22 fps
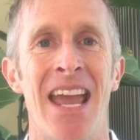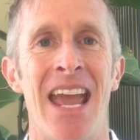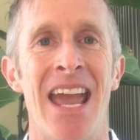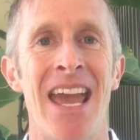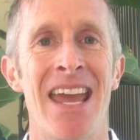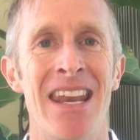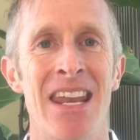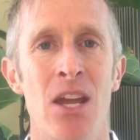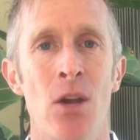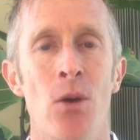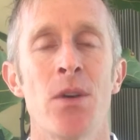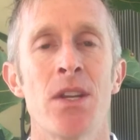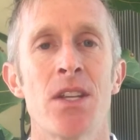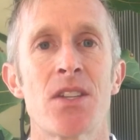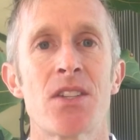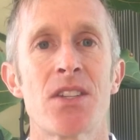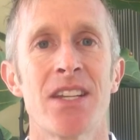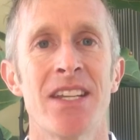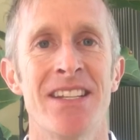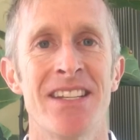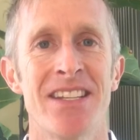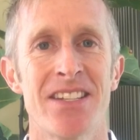And
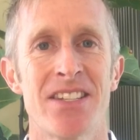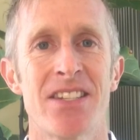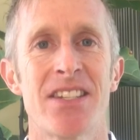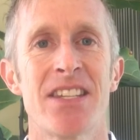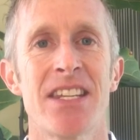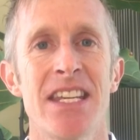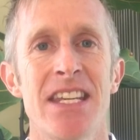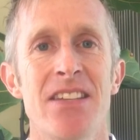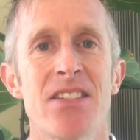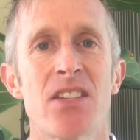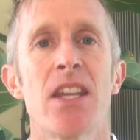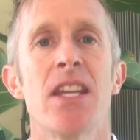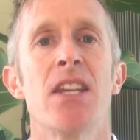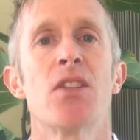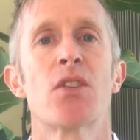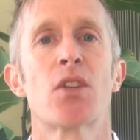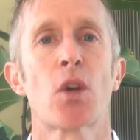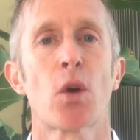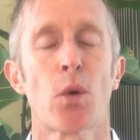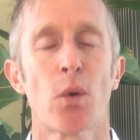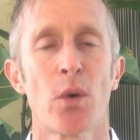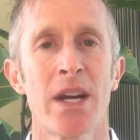illness and disease
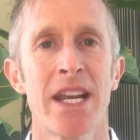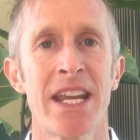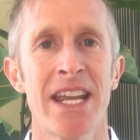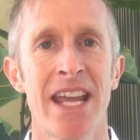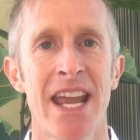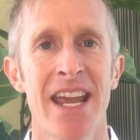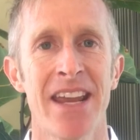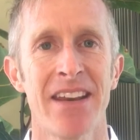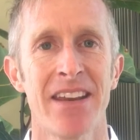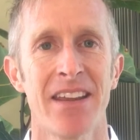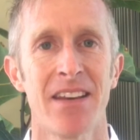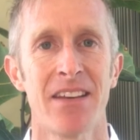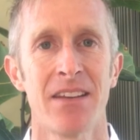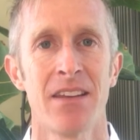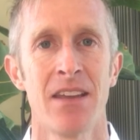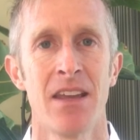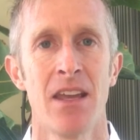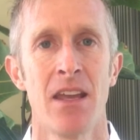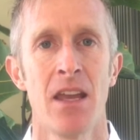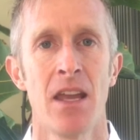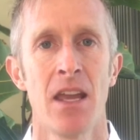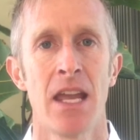is created.
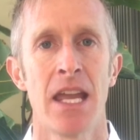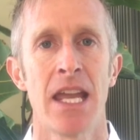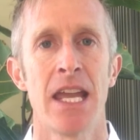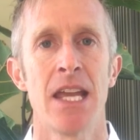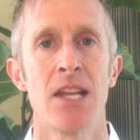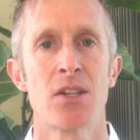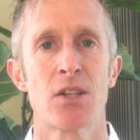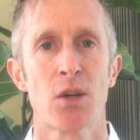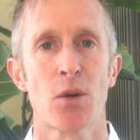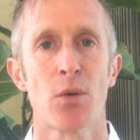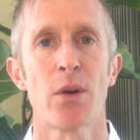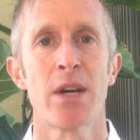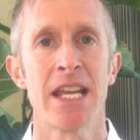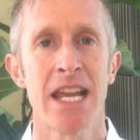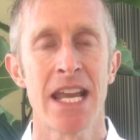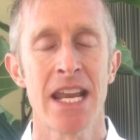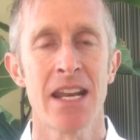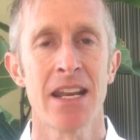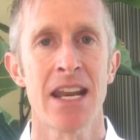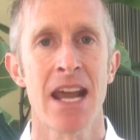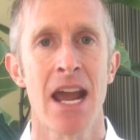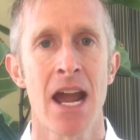It's
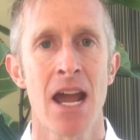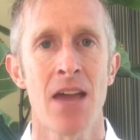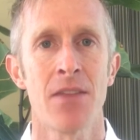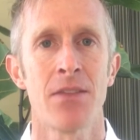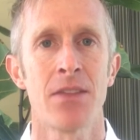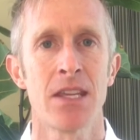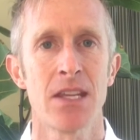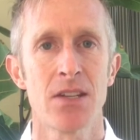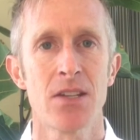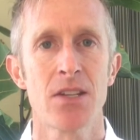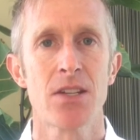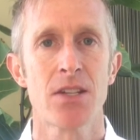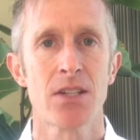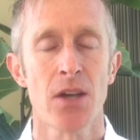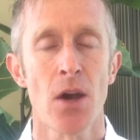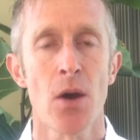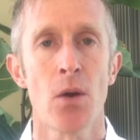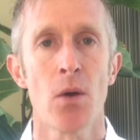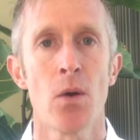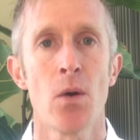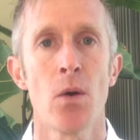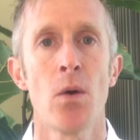created at these
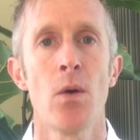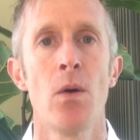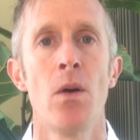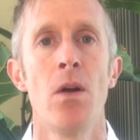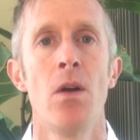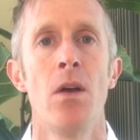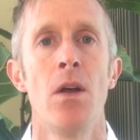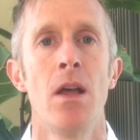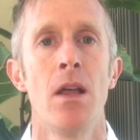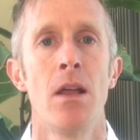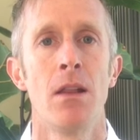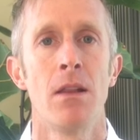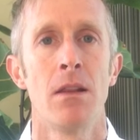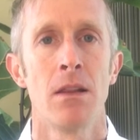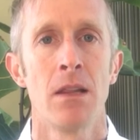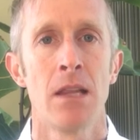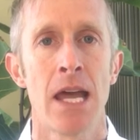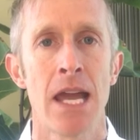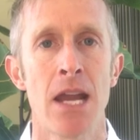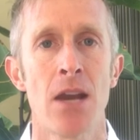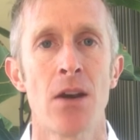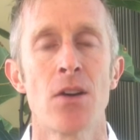subtle
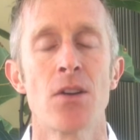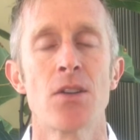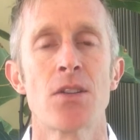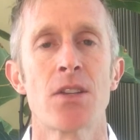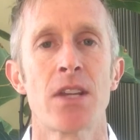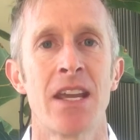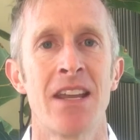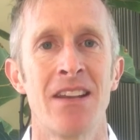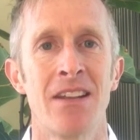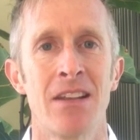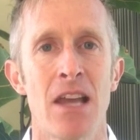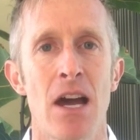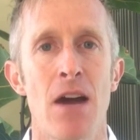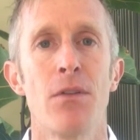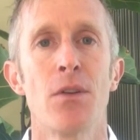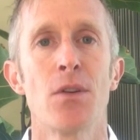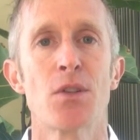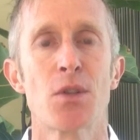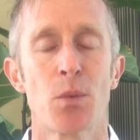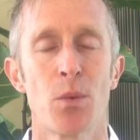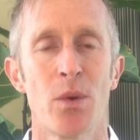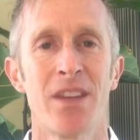layers and
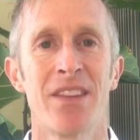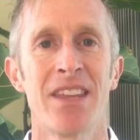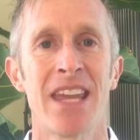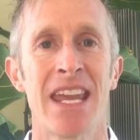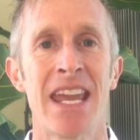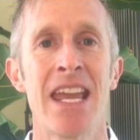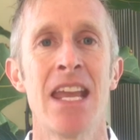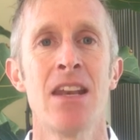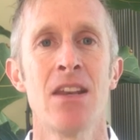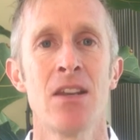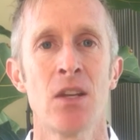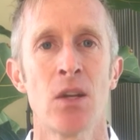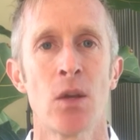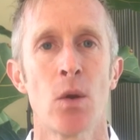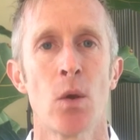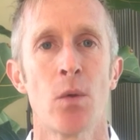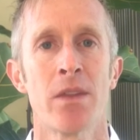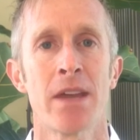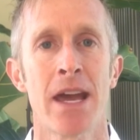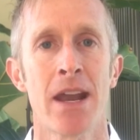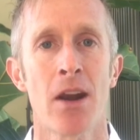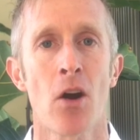levels within
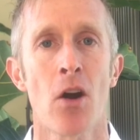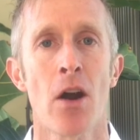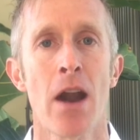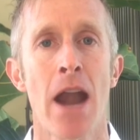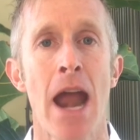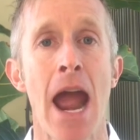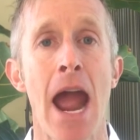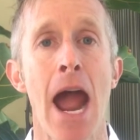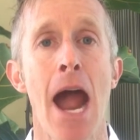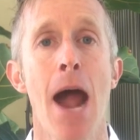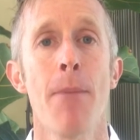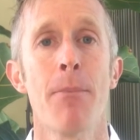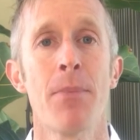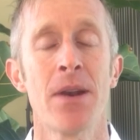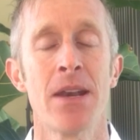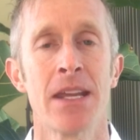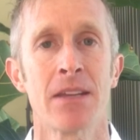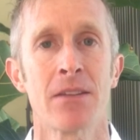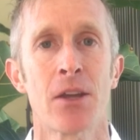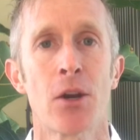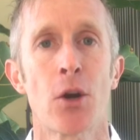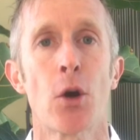you that are
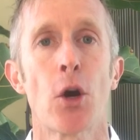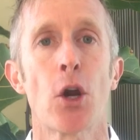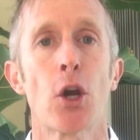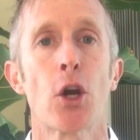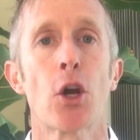happening, that are